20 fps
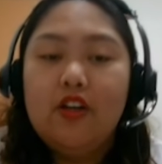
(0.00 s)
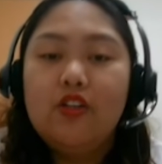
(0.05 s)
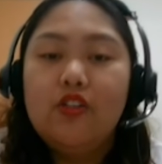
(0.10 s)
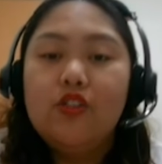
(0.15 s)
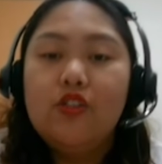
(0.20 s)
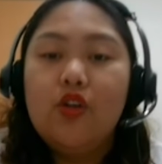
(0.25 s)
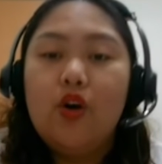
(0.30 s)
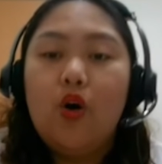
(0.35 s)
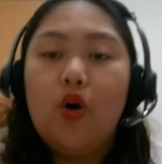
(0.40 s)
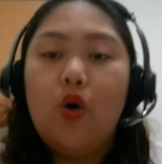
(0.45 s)

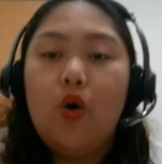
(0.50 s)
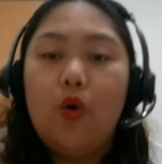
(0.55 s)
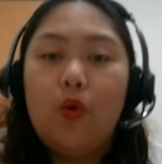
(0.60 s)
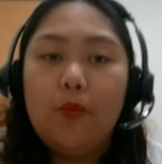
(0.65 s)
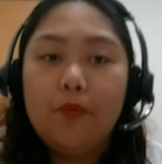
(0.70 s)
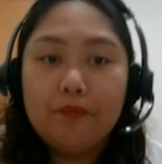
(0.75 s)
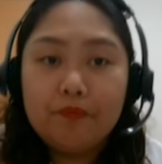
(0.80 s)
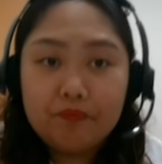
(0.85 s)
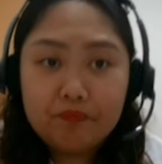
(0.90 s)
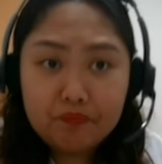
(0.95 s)

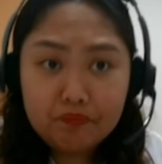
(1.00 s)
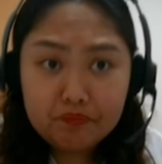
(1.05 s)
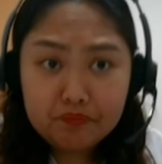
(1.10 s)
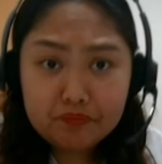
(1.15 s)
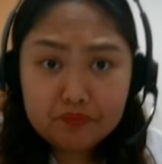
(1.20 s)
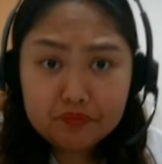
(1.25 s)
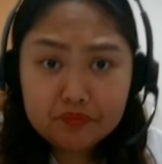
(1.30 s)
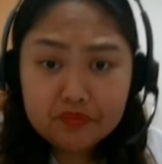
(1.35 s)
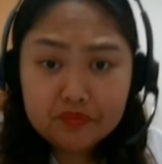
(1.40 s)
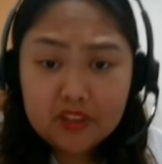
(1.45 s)
So
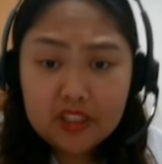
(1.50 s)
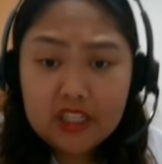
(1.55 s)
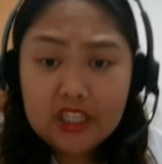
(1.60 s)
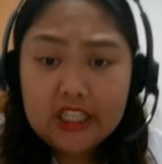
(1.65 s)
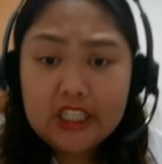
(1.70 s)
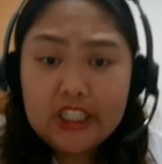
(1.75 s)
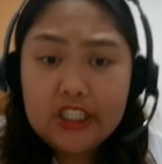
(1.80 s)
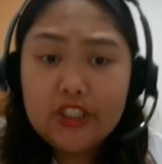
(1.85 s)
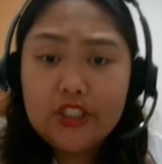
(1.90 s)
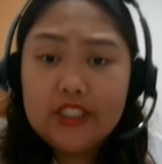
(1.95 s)

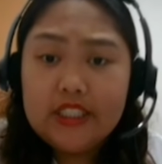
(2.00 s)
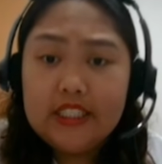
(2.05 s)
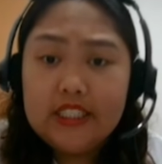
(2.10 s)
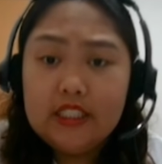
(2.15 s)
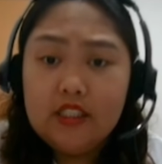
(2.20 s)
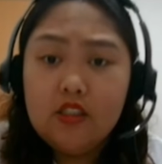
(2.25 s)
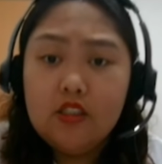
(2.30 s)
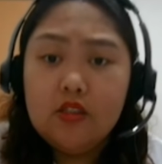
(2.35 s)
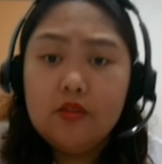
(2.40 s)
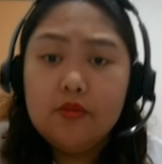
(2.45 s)
you
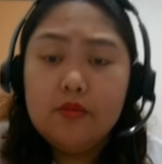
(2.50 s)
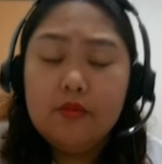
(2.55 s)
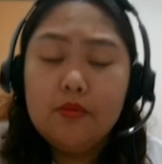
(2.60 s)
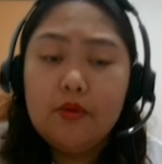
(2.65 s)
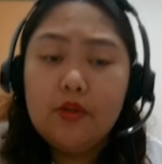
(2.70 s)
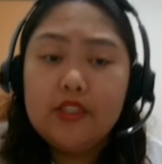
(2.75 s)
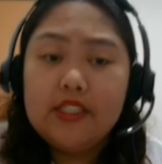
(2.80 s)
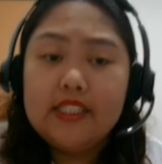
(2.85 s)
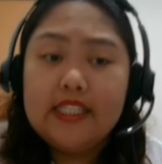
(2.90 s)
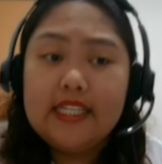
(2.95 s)
need
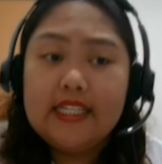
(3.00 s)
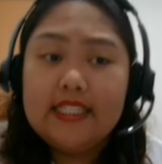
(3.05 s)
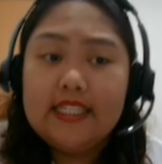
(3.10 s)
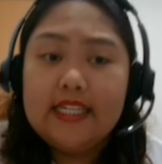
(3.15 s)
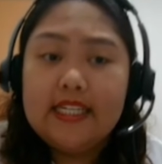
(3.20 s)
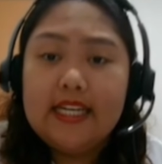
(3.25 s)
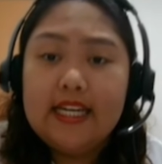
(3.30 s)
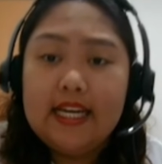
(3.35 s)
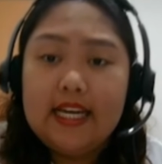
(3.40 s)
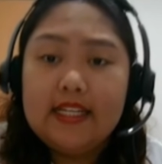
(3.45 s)
to
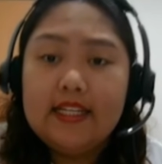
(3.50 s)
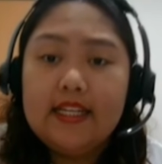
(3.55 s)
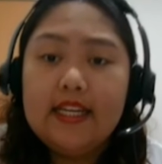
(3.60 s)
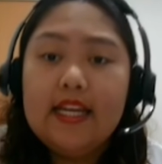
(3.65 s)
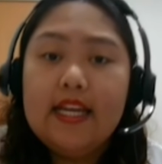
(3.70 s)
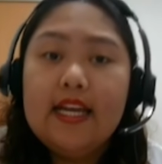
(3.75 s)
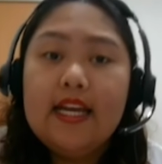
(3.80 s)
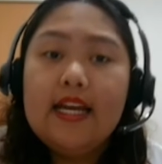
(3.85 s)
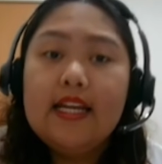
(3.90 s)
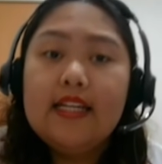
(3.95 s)
authenticate
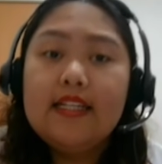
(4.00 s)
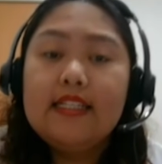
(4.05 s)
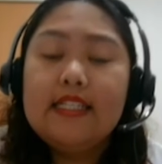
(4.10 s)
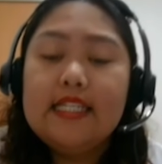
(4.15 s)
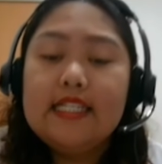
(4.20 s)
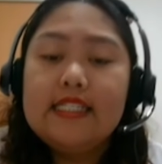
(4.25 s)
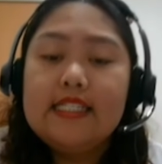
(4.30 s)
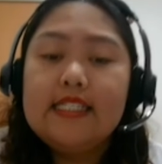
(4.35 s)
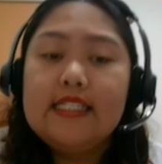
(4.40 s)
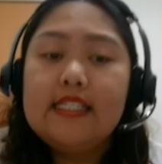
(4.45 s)

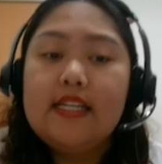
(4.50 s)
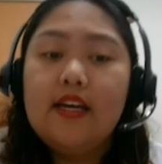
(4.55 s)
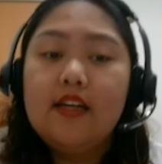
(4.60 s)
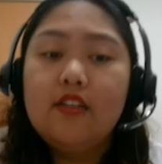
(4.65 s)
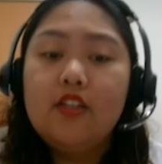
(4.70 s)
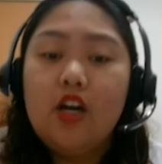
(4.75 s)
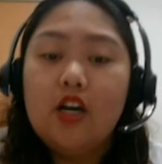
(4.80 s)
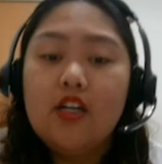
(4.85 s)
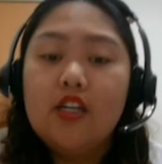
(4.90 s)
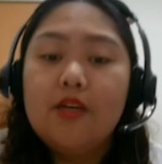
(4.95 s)
these
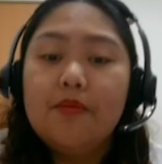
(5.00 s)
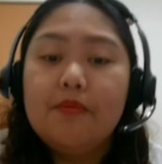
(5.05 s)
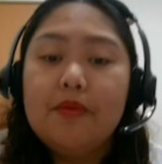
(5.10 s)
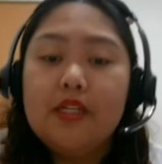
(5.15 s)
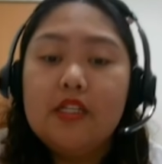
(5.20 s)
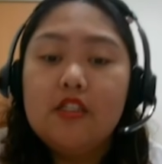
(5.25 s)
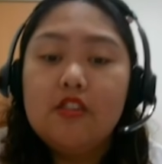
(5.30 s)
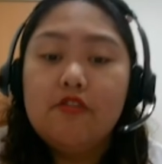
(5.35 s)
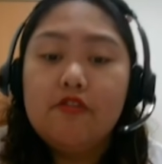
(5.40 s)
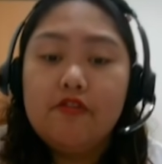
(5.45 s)

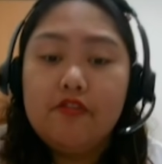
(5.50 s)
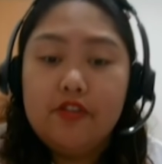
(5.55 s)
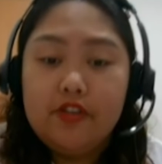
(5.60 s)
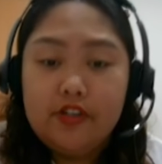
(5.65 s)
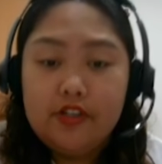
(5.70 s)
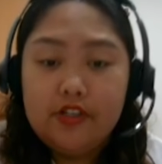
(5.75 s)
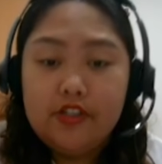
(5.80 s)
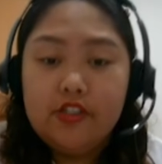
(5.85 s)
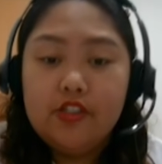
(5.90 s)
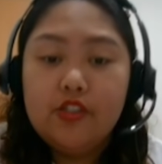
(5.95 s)
documents
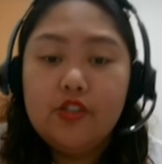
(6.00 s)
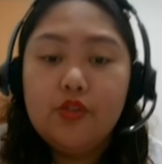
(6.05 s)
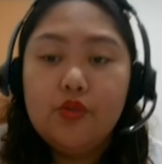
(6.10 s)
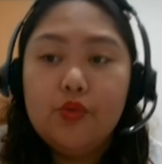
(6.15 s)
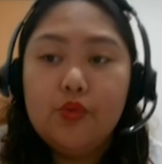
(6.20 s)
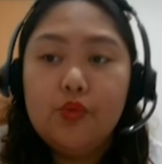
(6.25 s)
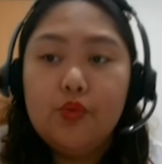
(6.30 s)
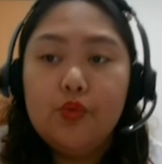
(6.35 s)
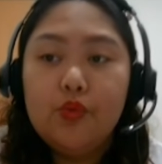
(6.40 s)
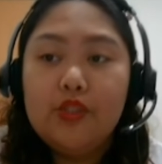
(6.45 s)
first
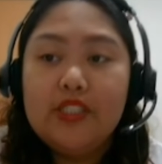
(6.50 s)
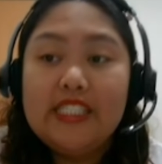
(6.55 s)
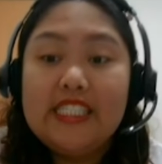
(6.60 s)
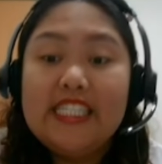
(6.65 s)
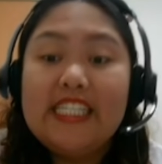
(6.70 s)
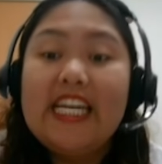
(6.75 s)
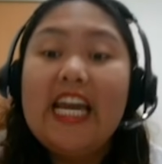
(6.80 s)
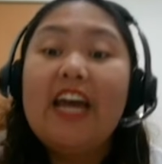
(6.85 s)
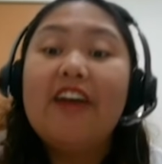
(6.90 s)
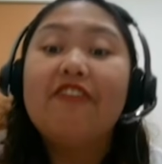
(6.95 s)
to
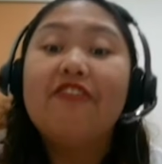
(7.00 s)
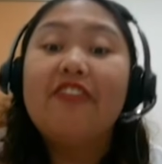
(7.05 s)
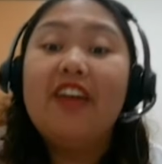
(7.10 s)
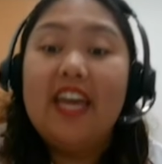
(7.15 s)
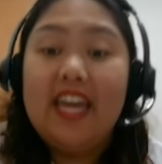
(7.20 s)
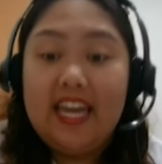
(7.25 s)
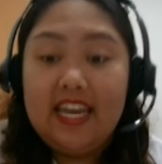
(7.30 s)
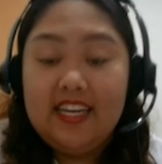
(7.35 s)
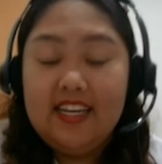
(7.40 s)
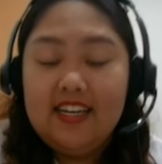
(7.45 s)

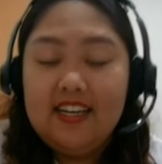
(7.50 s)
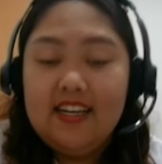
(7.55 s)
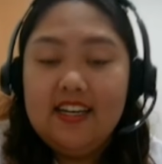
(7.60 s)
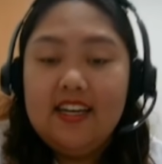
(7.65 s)
DFA,